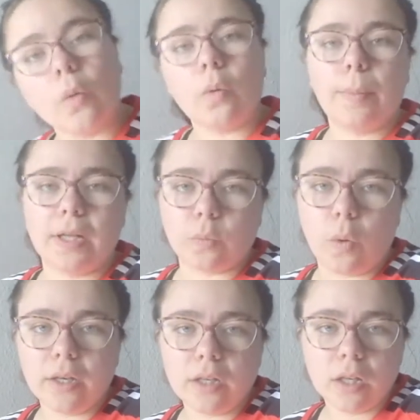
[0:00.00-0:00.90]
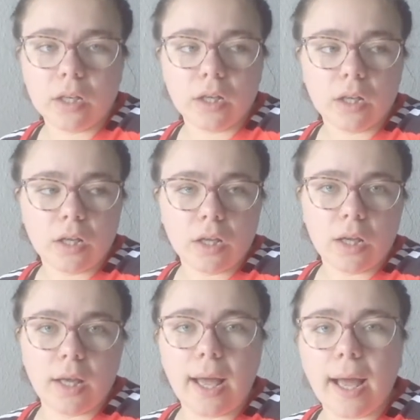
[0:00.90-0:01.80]
1:15
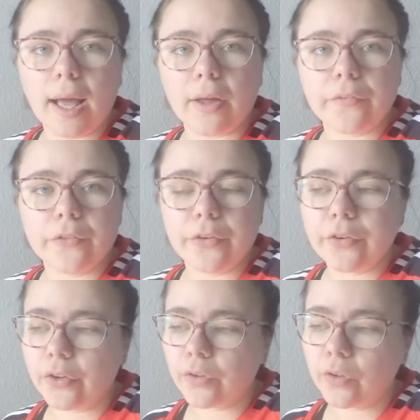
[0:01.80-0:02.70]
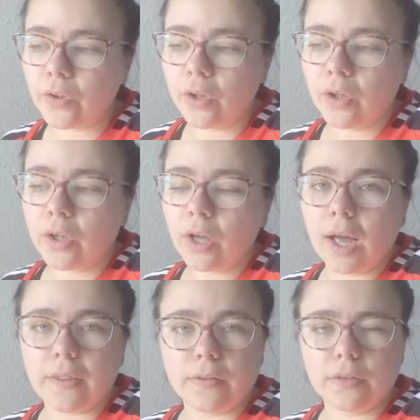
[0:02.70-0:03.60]
and
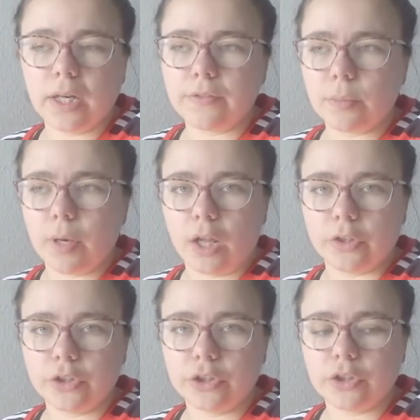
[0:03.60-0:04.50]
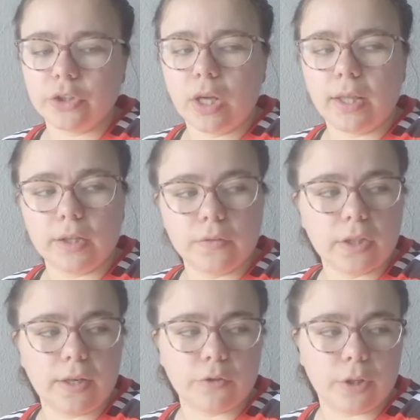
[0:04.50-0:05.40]
I think I'm going to have some lunch. I think I'm
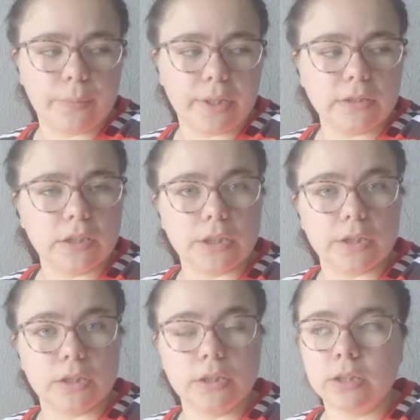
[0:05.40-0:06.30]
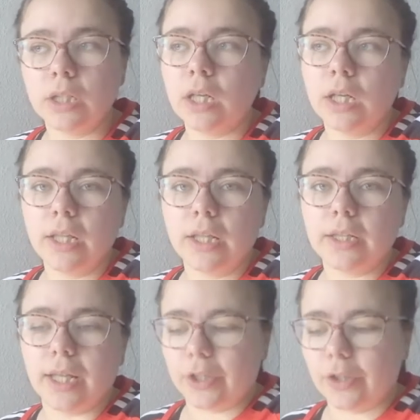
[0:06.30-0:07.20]
going to have crumpets because
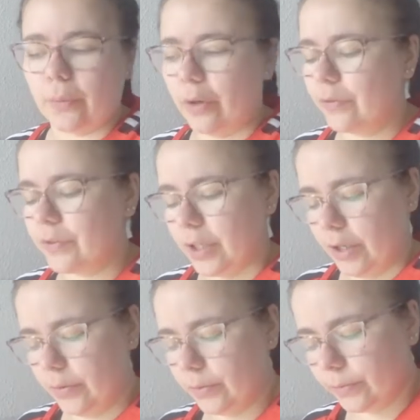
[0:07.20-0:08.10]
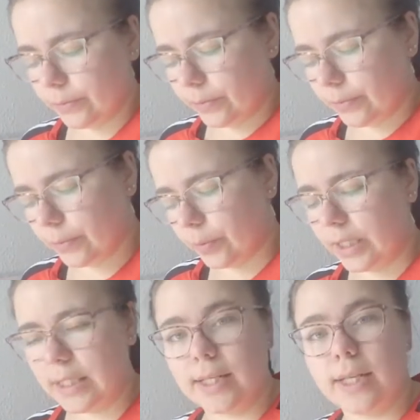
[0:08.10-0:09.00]
they're going to go off, so we
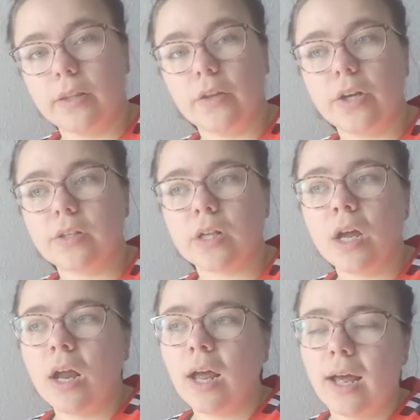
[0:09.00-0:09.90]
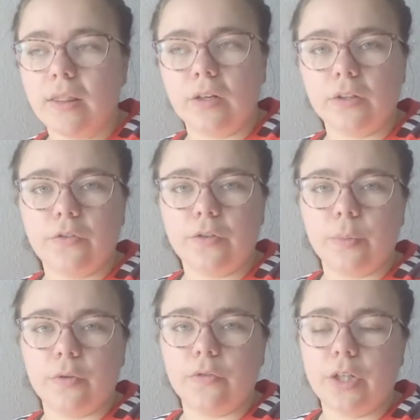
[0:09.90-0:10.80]
need to eat those. And then I'm going to
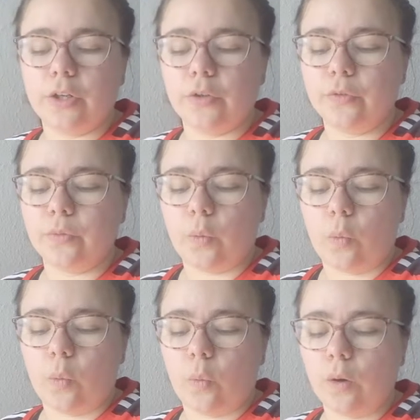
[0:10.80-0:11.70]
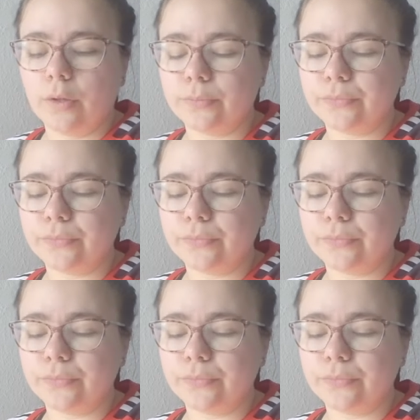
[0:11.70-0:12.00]
film a video for